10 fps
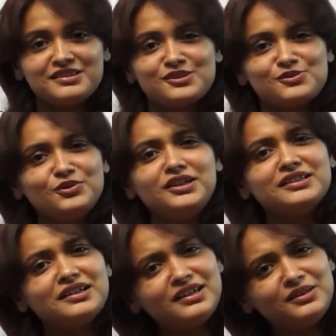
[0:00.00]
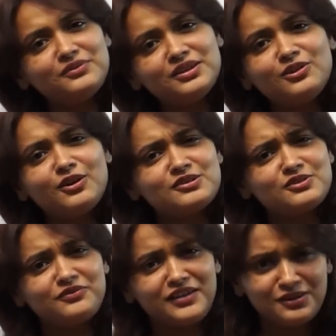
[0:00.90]
just do it again with a
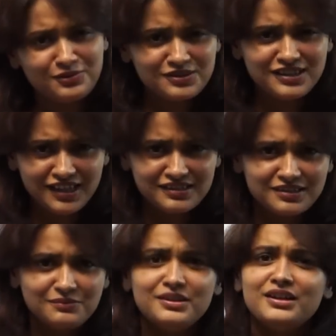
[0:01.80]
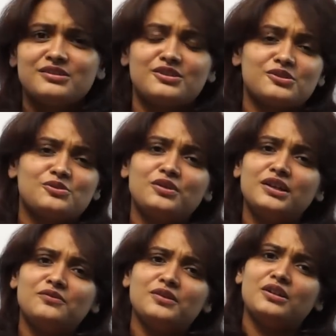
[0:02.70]
lots of enthusiasm, just do
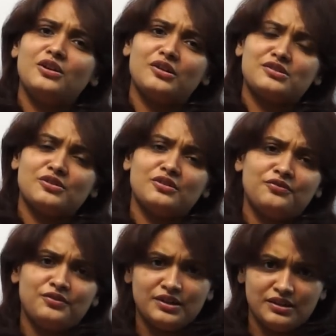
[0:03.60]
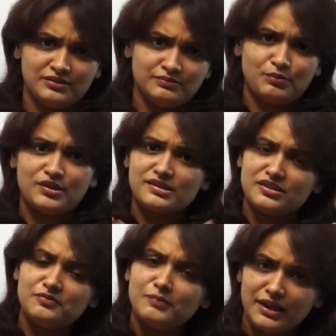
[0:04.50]
it with a lots of
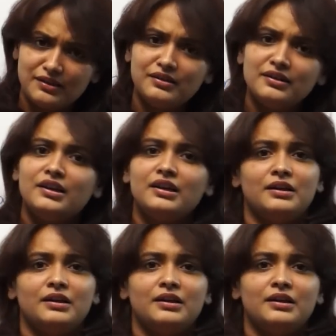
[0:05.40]
positive manner,